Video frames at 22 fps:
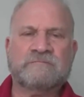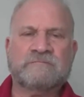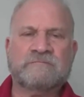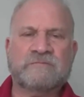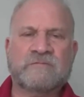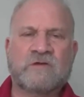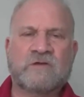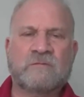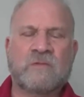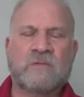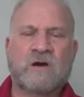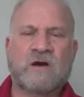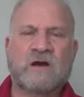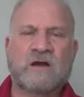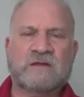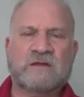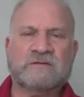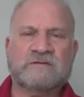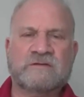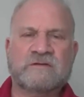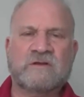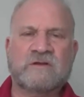No
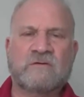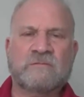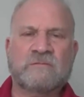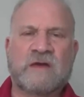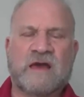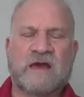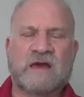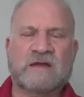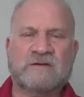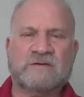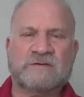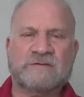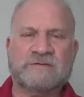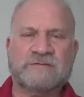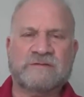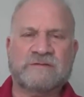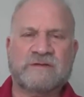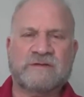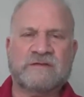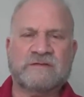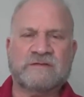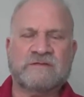mind, no
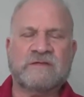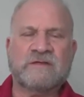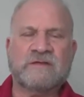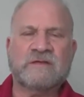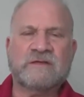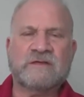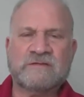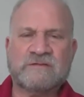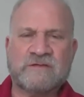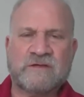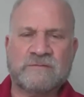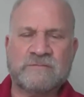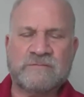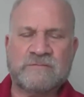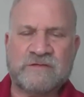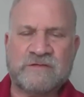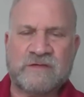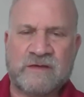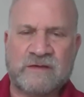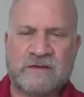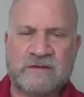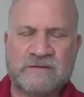matter, as some
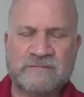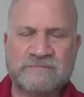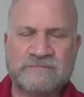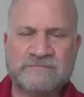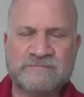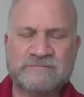say.